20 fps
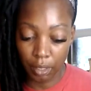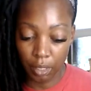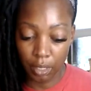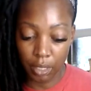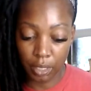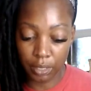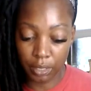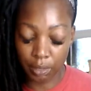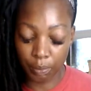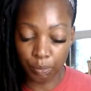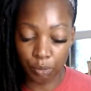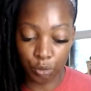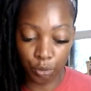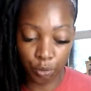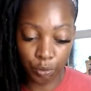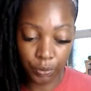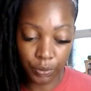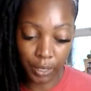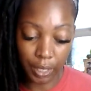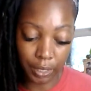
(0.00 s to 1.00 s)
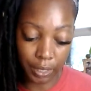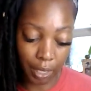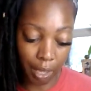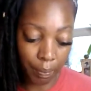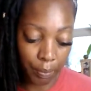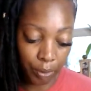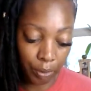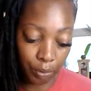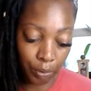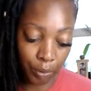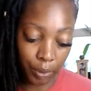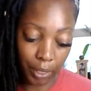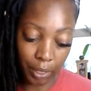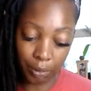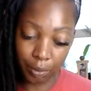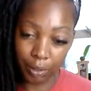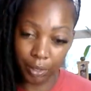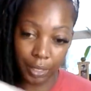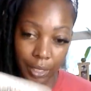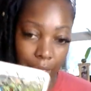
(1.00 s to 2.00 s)
it's some truths that's coming through. Here go
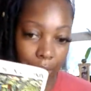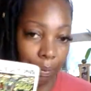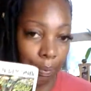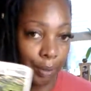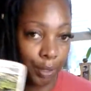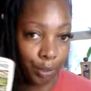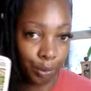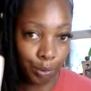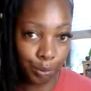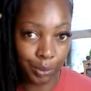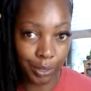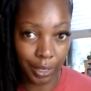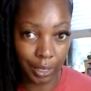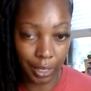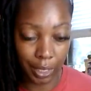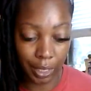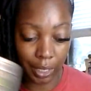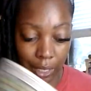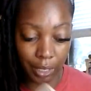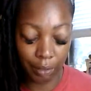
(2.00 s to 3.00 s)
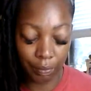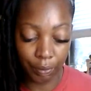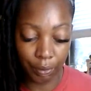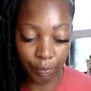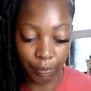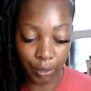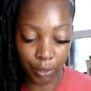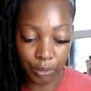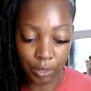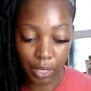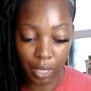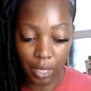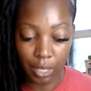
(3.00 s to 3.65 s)
the King of Pentacles again in the reverse.